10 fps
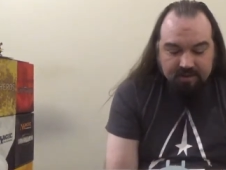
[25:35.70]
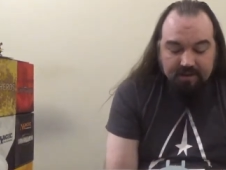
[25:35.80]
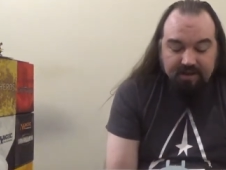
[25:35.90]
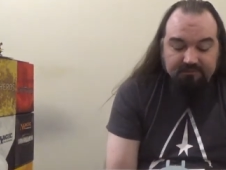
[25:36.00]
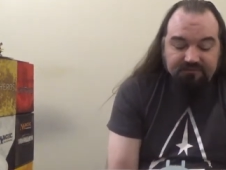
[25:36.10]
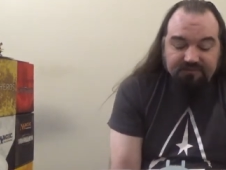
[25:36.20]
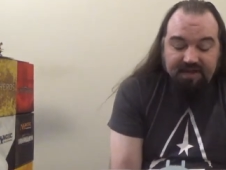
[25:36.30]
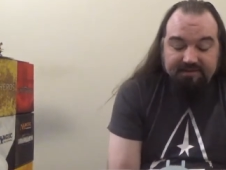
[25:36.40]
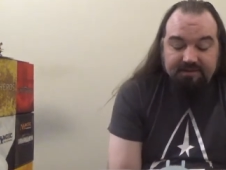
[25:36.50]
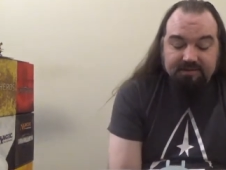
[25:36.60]
And
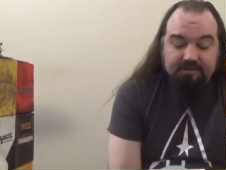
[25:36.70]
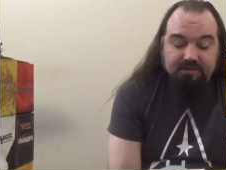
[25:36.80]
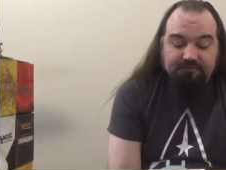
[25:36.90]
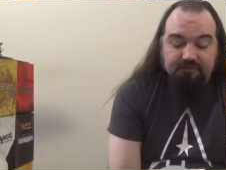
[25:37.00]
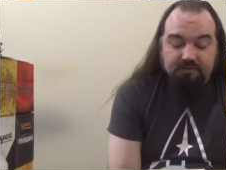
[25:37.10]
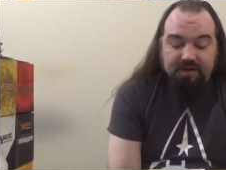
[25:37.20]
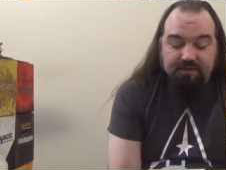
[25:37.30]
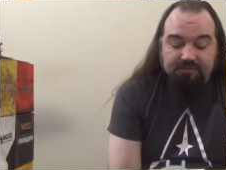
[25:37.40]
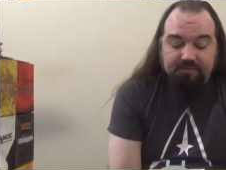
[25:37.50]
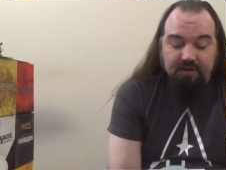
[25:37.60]
finally, for the
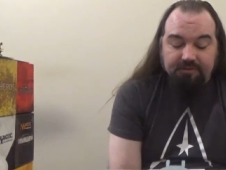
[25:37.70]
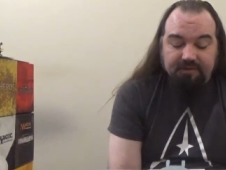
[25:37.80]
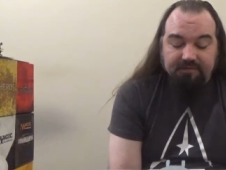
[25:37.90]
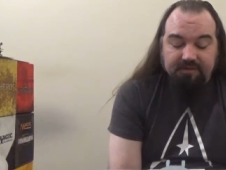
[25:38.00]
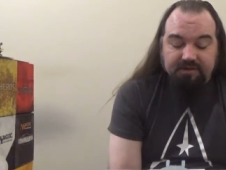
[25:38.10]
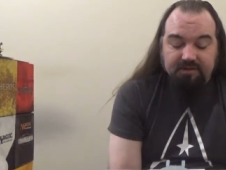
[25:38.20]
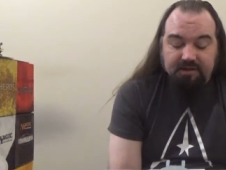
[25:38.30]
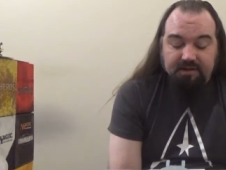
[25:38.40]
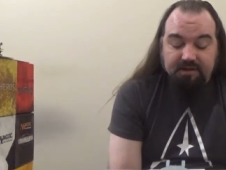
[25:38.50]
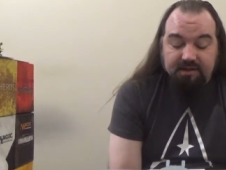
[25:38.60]
rares, you also have the
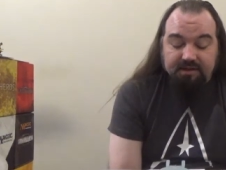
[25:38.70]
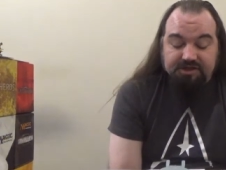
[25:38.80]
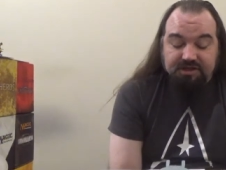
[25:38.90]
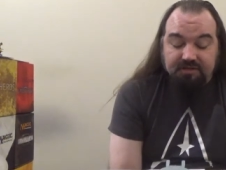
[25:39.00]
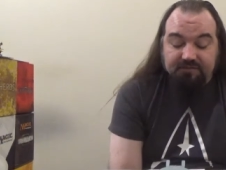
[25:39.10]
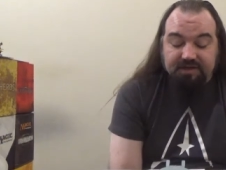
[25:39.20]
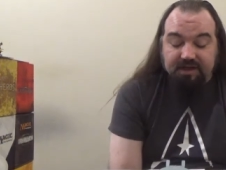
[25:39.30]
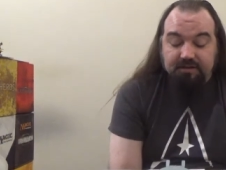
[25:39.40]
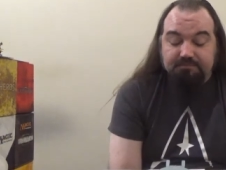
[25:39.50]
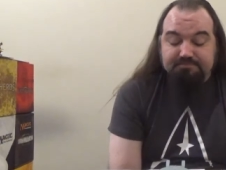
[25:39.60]
addition of
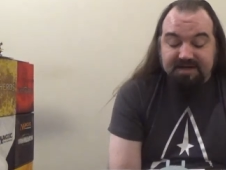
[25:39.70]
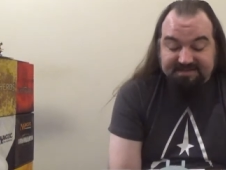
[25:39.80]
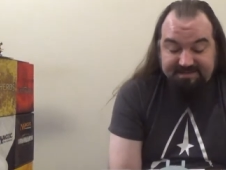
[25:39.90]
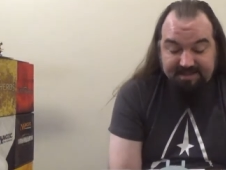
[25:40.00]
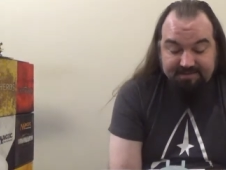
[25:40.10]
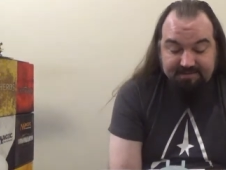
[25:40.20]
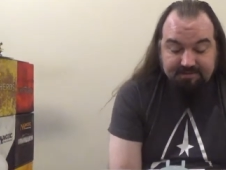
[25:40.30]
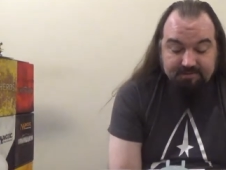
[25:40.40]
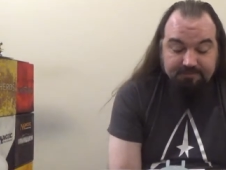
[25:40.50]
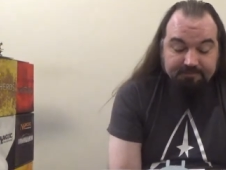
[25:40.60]
Gulmaset.
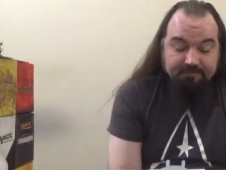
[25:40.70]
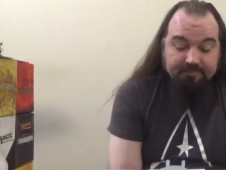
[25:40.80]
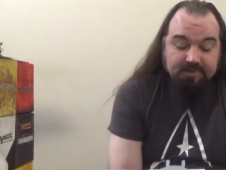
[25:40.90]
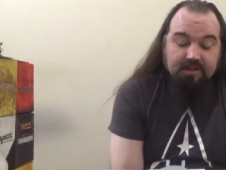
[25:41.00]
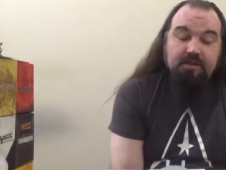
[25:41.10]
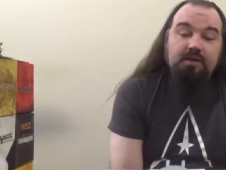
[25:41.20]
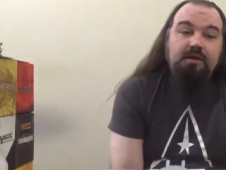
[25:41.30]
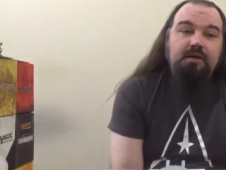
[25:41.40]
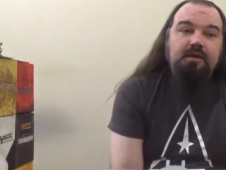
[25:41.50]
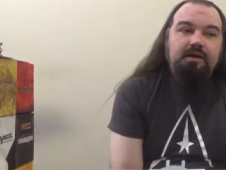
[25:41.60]

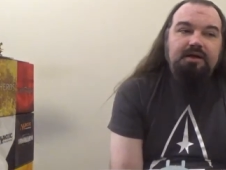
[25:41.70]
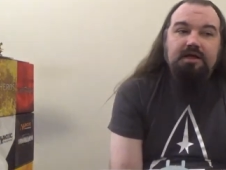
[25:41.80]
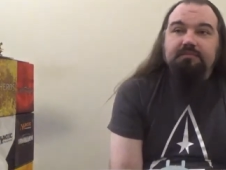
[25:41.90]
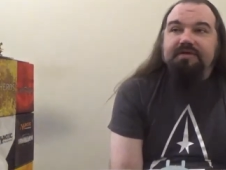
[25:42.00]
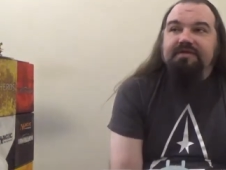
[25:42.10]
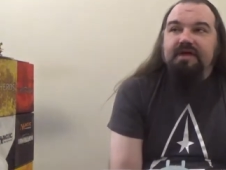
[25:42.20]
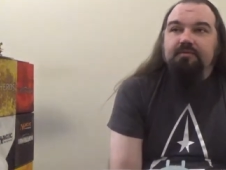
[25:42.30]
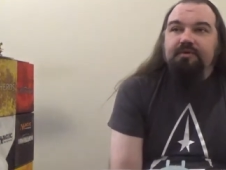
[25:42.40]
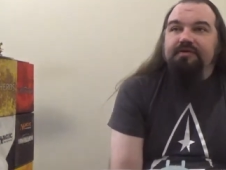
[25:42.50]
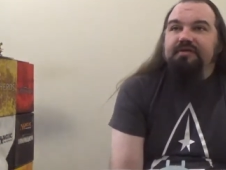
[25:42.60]
Gulmaset
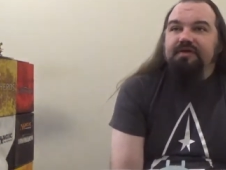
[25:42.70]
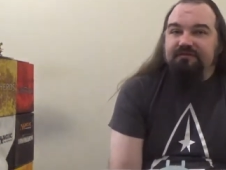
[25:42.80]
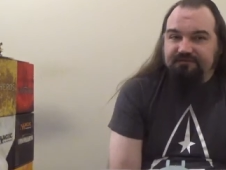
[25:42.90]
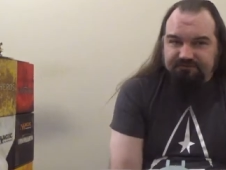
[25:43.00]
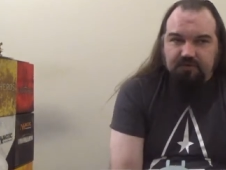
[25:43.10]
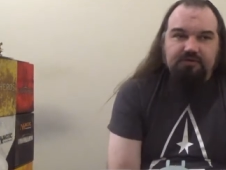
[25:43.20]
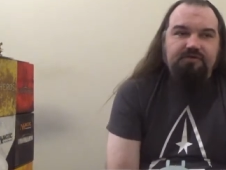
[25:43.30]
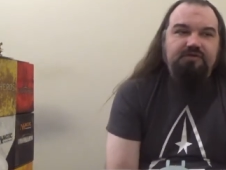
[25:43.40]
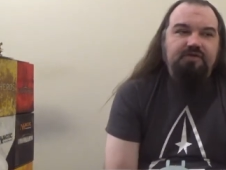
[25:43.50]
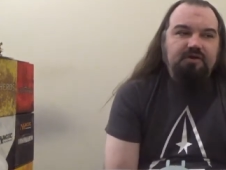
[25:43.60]
was the
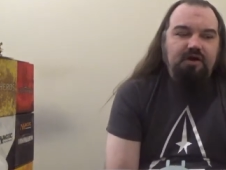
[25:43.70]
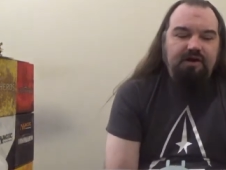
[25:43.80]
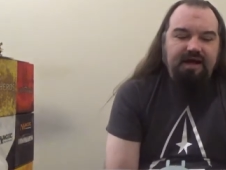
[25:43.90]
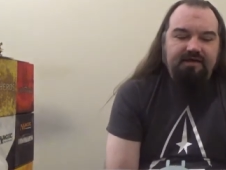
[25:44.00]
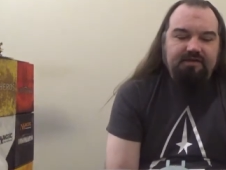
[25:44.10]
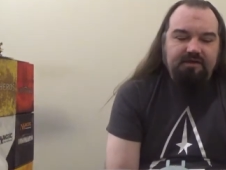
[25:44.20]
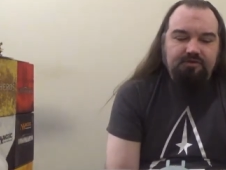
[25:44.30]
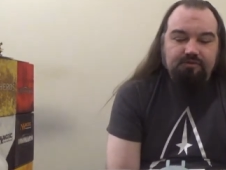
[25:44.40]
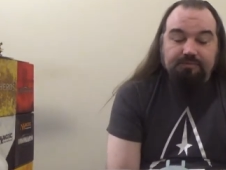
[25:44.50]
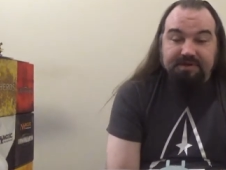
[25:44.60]
first Cardassian
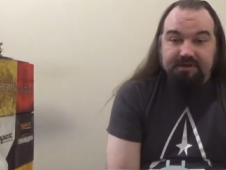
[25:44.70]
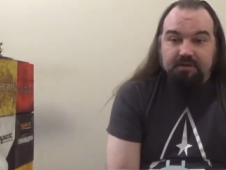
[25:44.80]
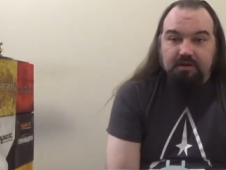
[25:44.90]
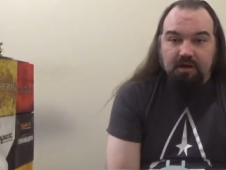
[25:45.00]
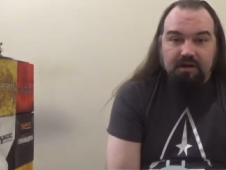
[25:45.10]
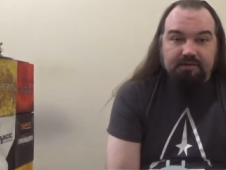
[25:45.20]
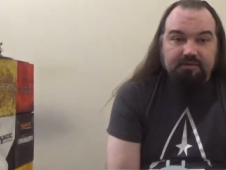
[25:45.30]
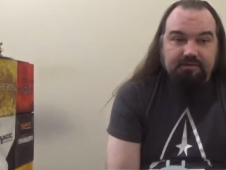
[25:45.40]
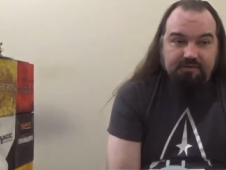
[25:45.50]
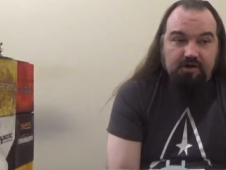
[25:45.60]
to appear on
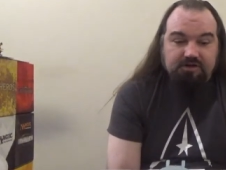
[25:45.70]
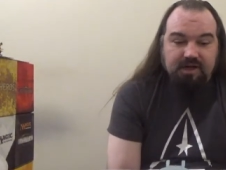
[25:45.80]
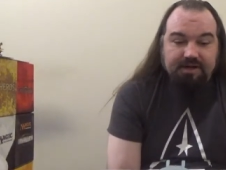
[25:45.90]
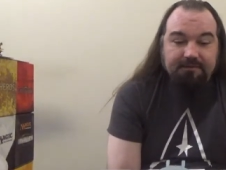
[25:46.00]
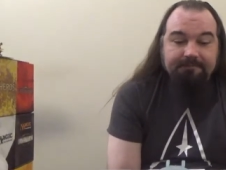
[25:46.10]
Star Trek.